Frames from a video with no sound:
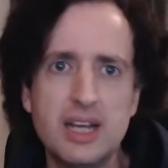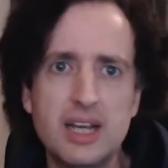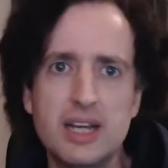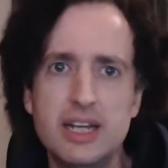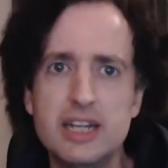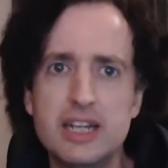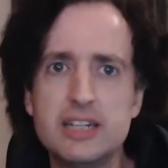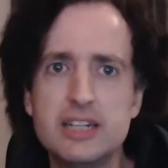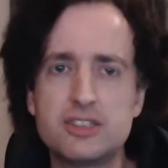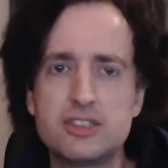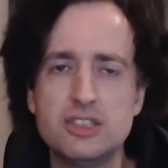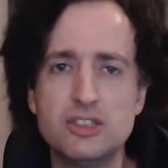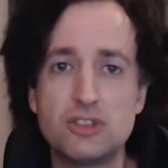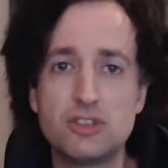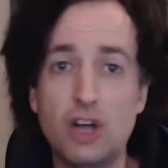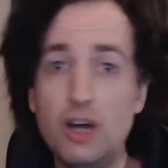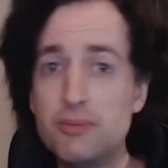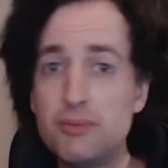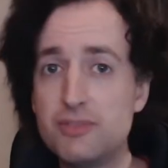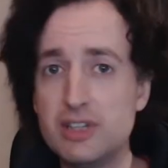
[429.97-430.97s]
It is
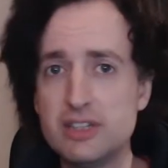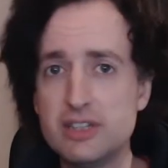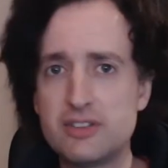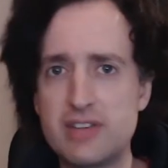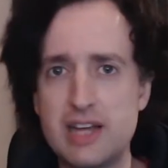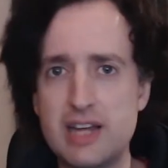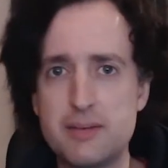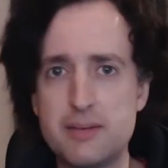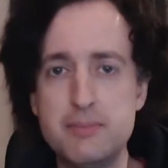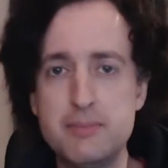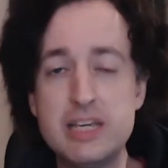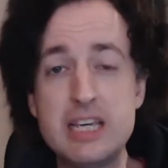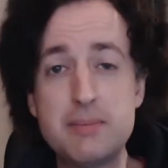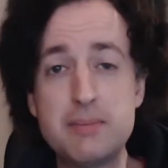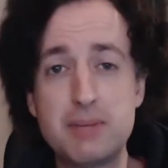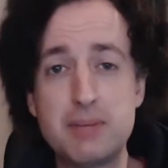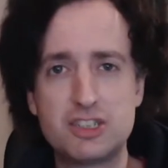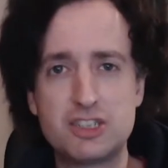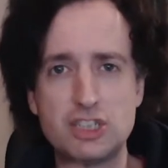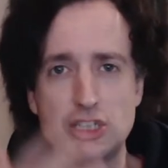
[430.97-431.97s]
obvious that me
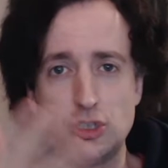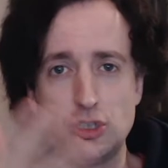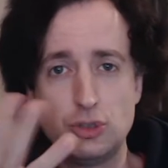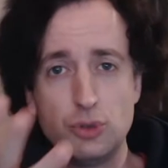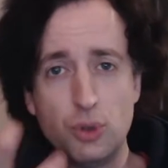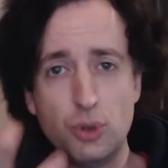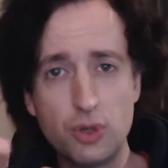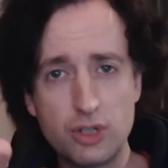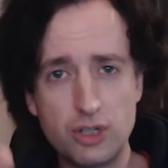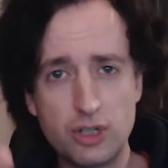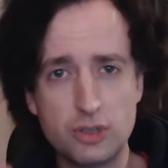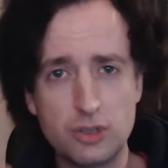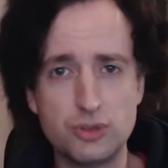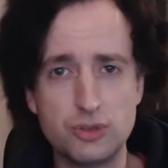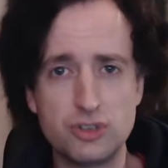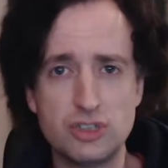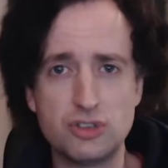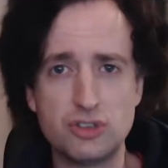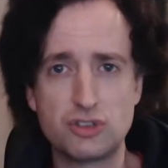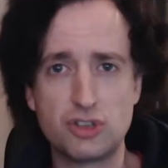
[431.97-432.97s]
punching your
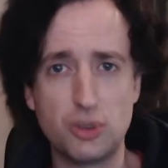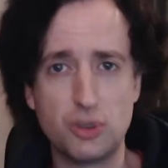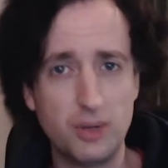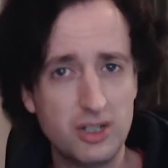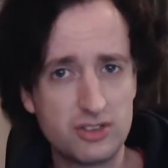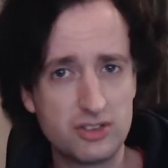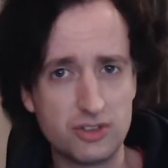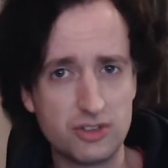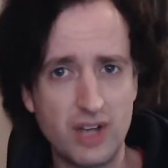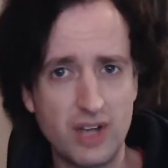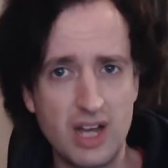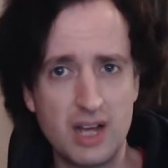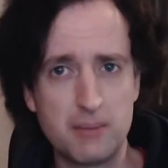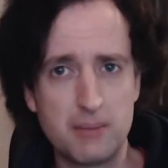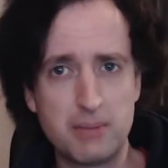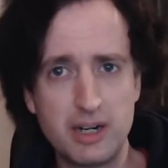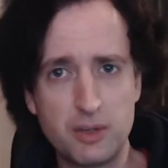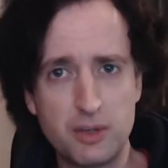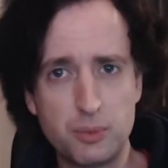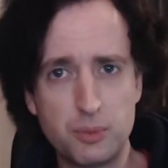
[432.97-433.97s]
nose is coercive,
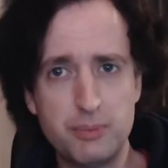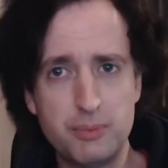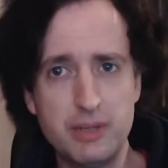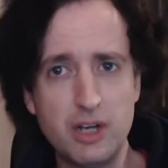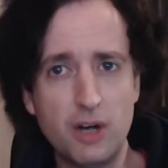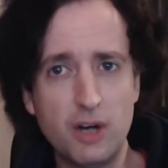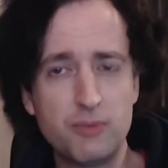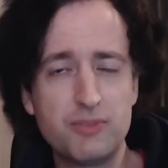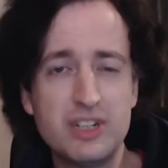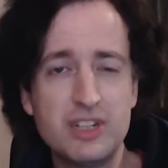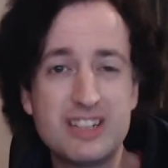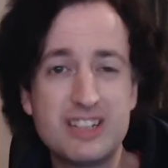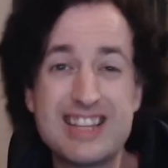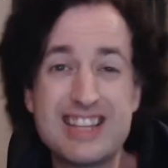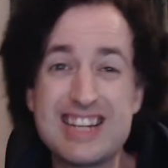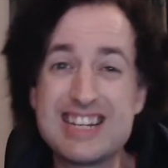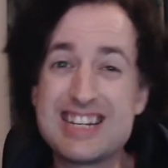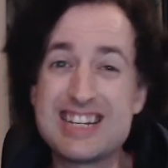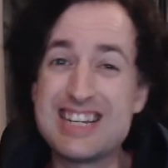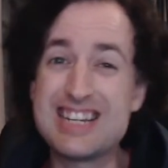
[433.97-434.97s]
but it would be obvious
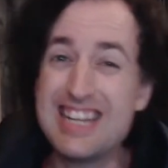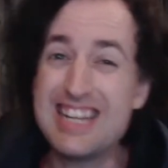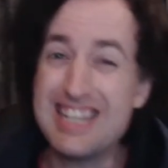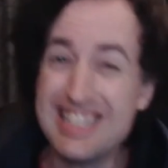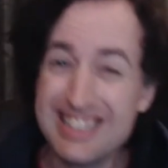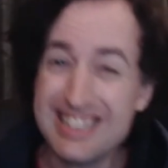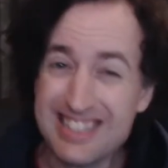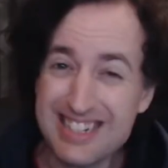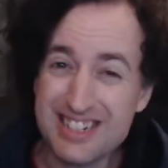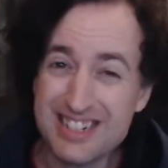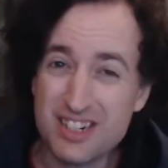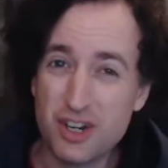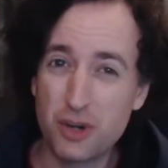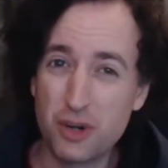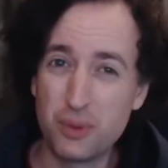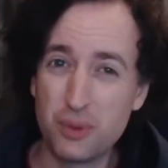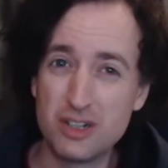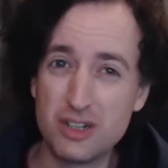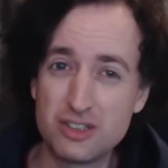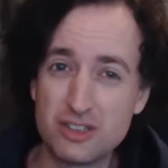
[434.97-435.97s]
that it isn't
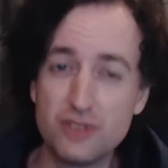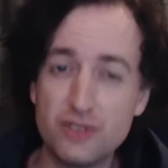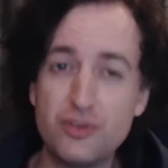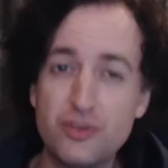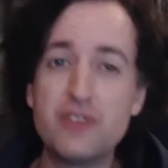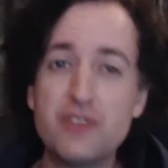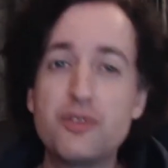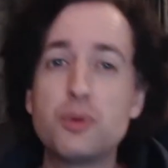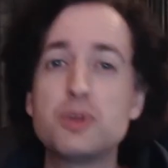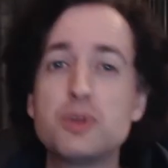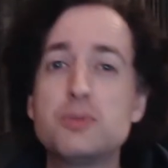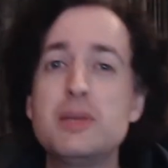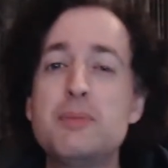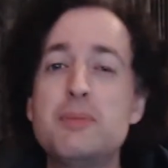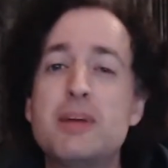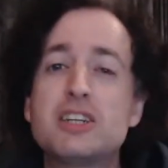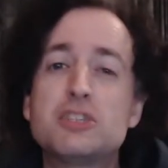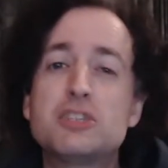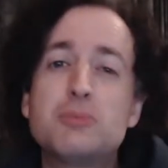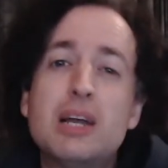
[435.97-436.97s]
coercive if it was me
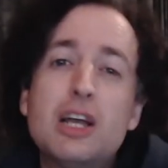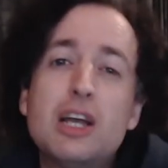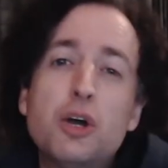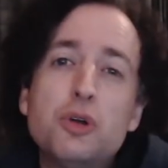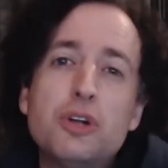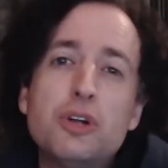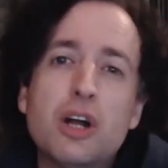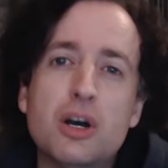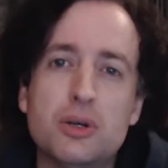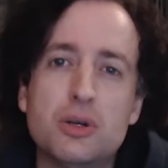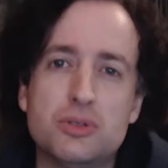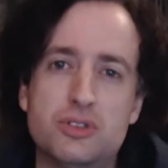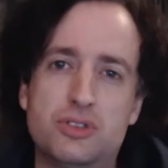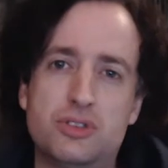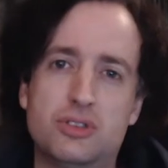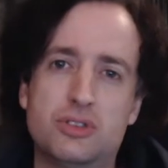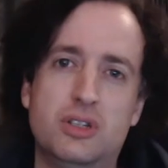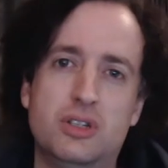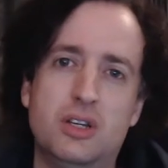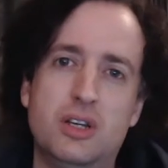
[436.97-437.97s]
punching my own
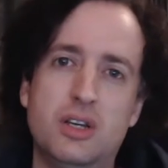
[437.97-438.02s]
nose.